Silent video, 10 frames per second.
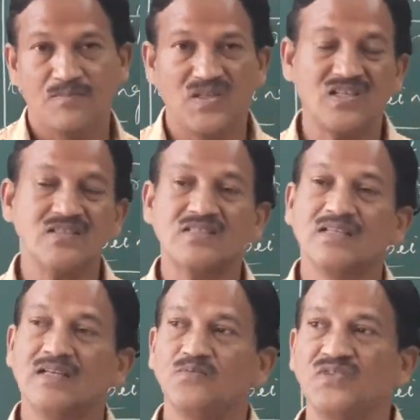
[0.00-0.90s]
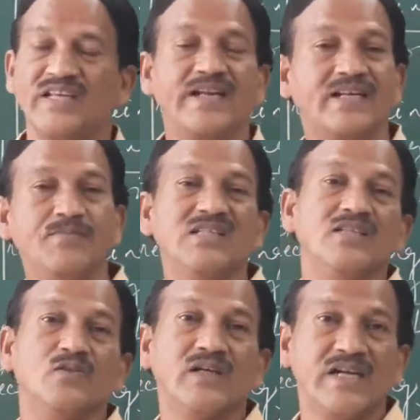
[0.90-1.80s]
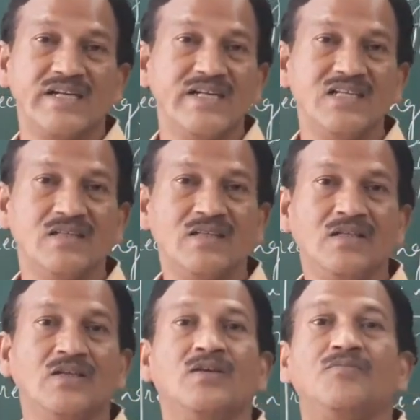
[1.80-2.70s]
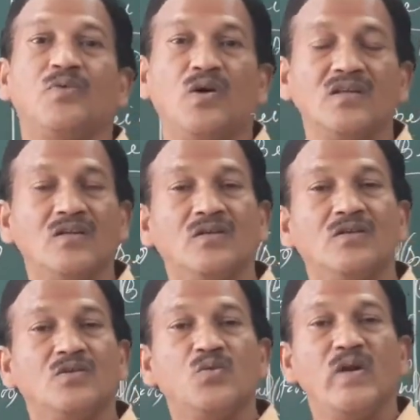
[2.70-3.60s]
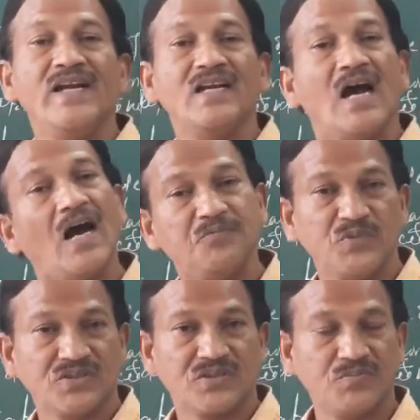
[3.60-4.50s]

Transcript: because they are giving you credit for 2.5 months.